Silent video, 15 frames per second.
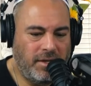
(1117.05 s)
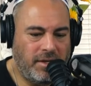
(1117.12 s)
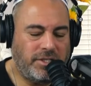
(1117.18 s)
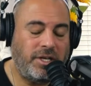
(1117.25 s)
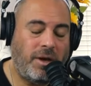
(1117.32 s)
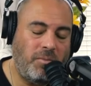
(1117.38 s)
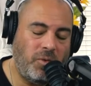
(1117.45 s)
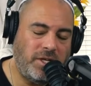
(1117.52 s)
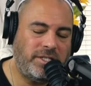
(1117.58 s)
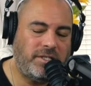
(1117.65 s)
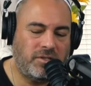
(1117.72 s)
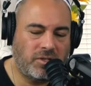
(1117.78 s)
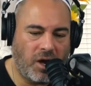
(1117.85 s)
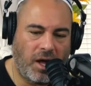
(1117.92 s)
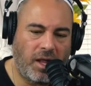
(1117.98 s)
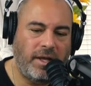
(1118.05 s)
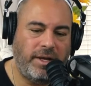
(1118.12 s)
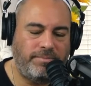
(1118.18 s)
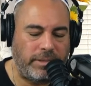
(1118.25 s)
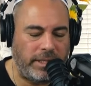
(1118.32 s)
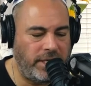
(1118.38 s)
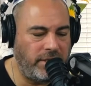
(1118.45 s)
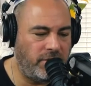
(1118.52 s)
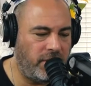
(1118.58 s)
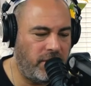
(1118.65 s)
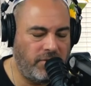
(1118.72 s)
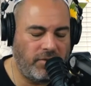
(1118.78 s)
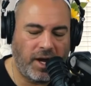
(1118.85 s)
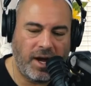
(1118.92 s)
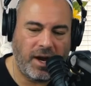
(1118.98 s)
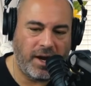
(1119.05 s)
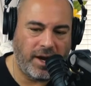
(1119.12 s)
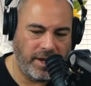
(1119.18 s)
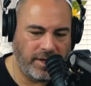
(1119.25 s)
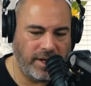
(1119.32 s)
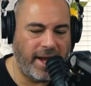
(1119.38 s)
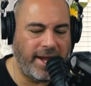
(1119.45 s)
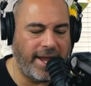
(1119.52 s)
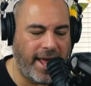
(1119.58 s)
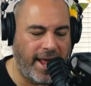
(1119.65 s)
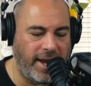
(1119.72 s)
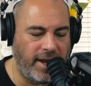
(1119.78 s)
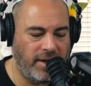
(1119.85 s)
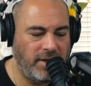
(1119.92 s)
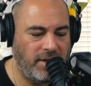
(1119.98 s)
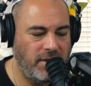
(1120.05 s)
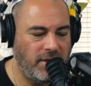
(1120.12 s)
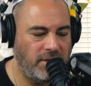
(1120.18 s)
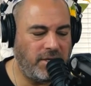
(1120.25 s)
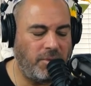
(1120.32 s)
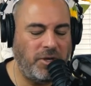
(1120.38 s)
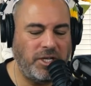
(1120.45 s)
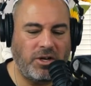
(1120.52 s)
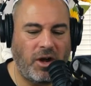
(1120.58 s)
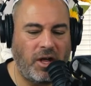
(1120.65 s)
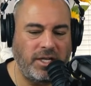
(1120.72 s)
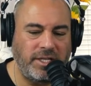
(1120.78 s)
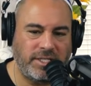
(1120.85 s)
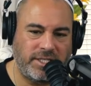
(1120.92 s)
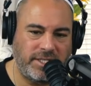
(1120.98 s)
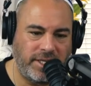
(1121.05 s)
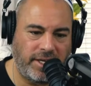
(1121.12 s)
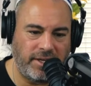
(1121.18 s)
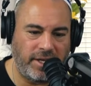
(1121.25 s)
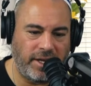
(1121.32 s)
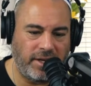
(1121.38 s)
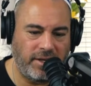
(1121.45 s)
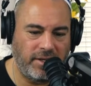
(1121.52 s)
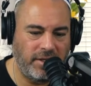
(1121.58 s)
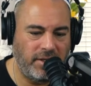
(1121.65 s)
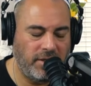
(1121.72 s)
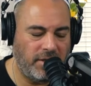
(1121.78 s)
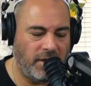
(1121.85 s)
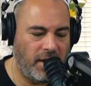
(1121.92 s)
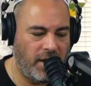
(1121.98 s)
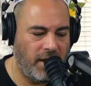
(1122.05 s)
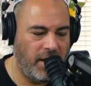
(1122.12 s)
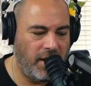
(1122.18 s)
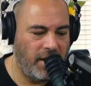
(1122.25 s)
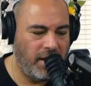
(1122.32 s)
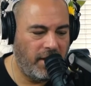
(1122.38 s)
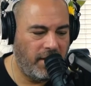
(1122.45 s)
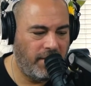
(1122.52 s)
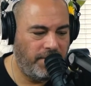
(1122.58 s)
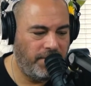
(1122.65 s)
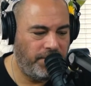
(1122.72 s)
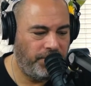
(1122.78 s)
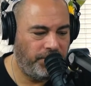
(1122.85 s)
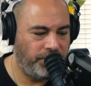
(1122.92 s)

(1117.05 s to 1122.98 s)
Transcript: Some would call it plagiarism. All right, I get it. Some would call it stealing. Metallica